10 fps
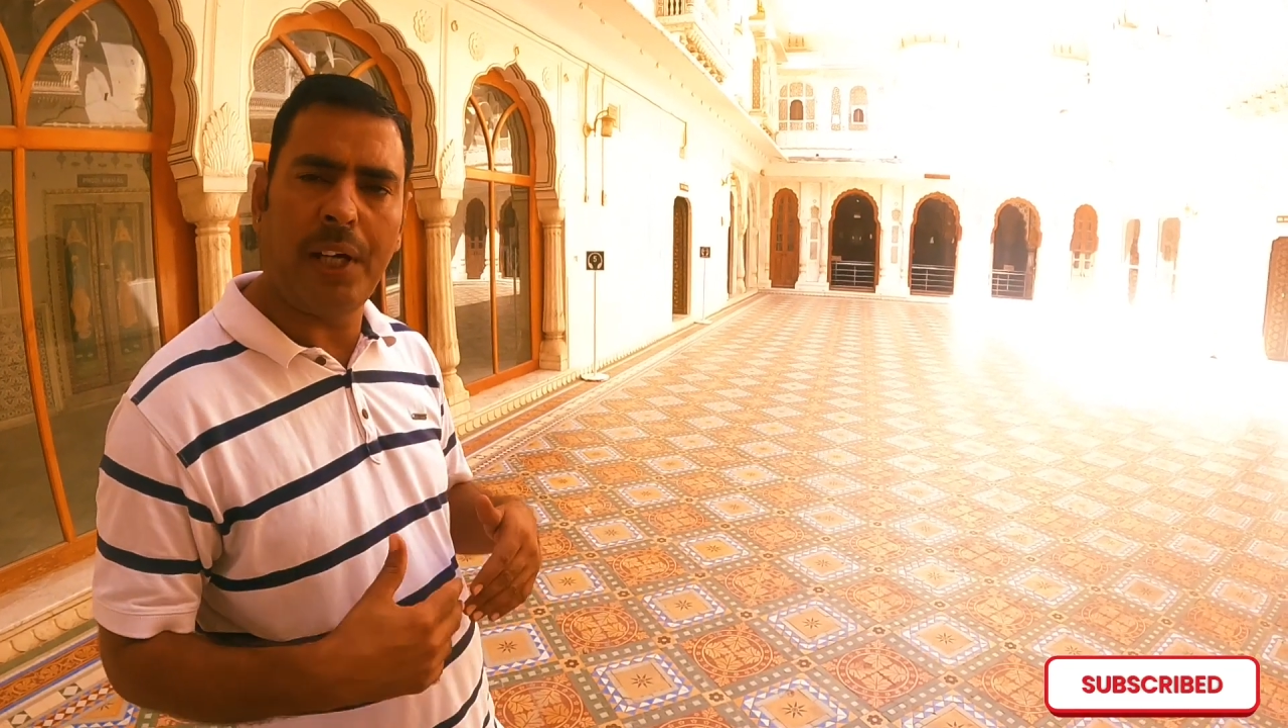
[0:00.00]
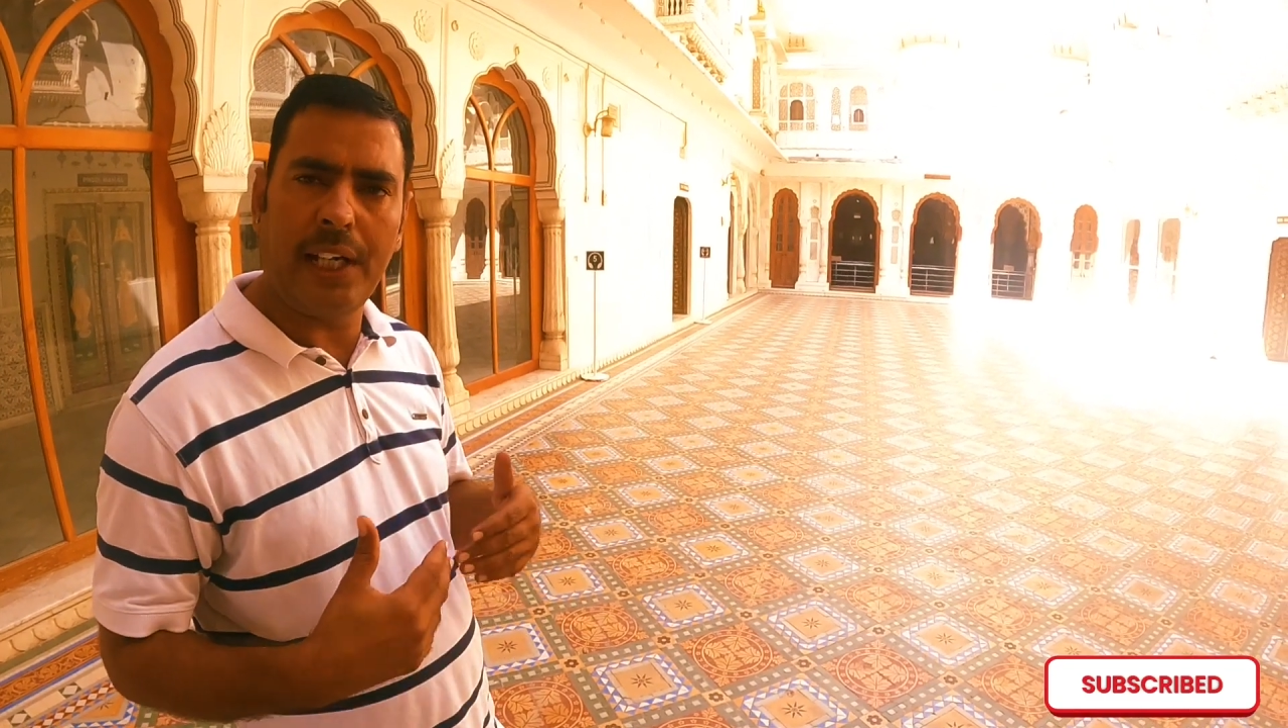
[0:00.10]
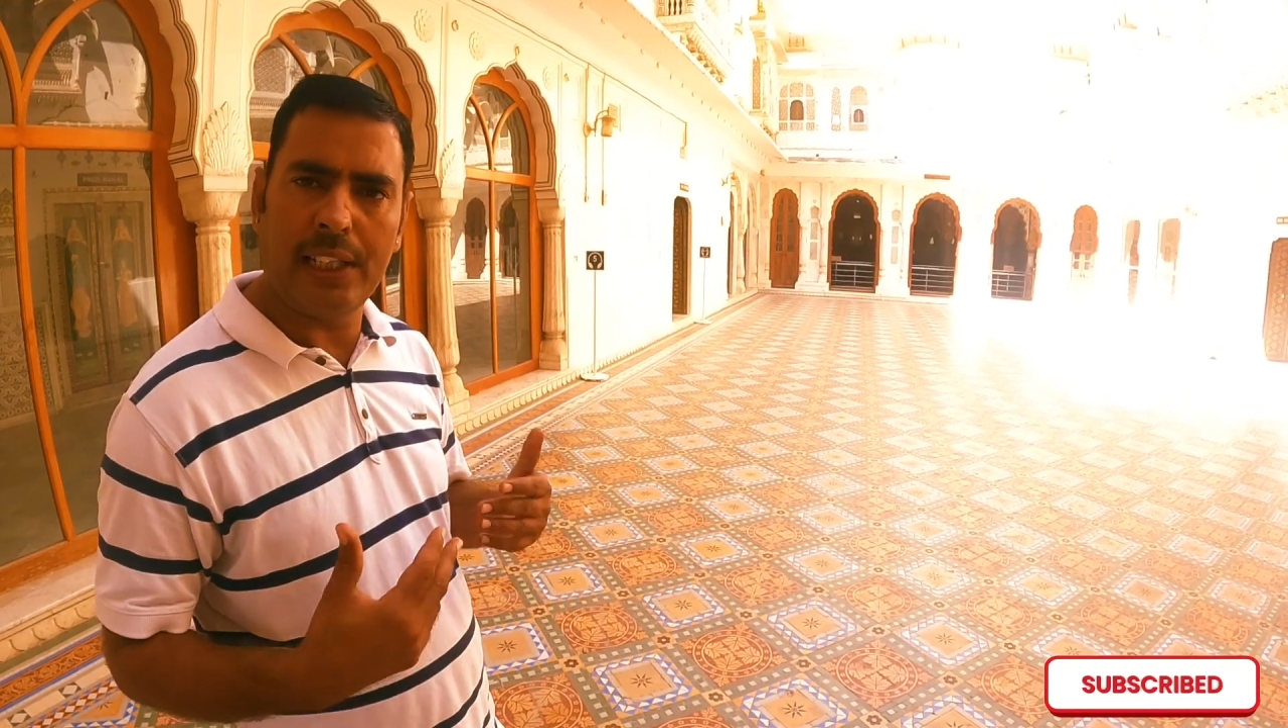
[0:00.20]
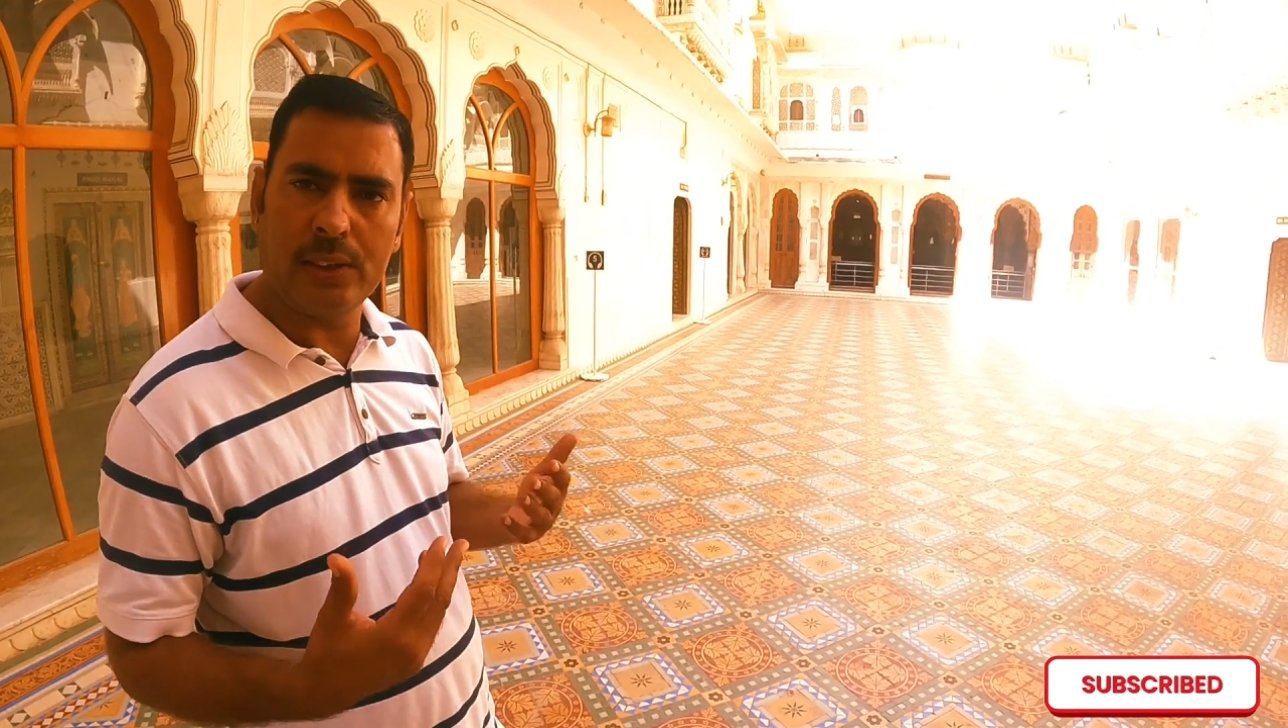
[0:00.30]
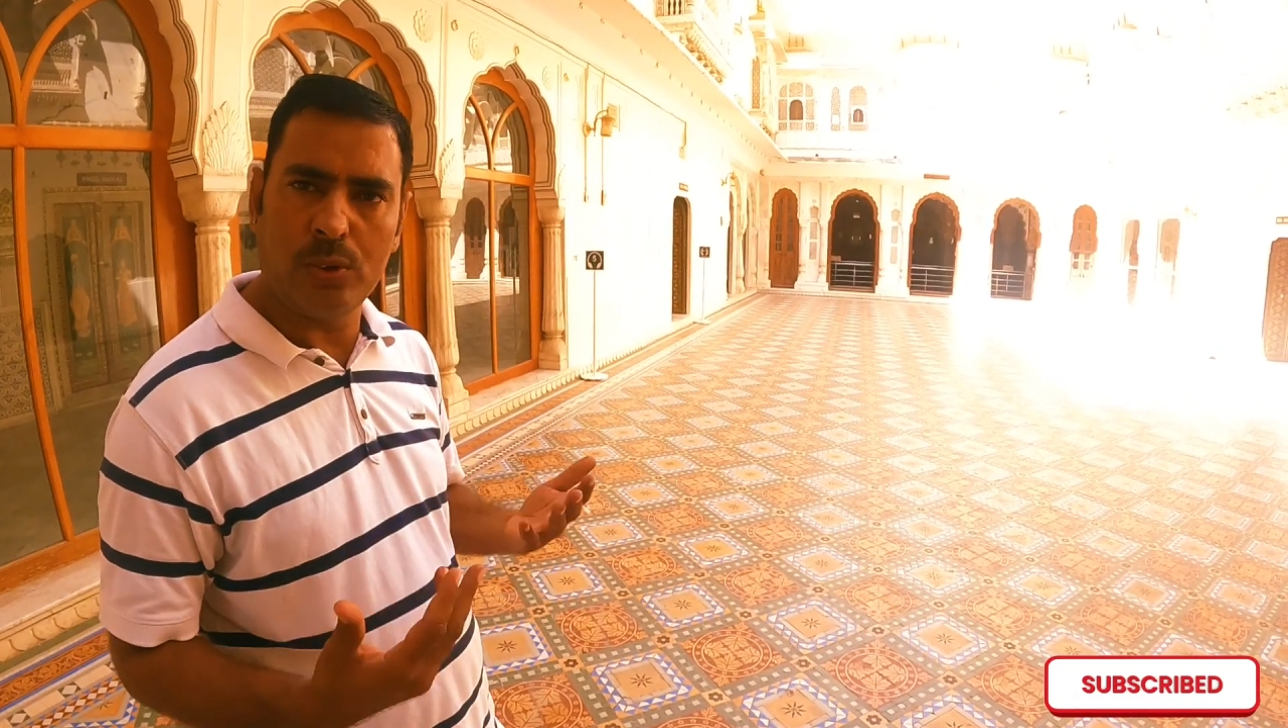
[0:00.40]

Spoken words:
Mahal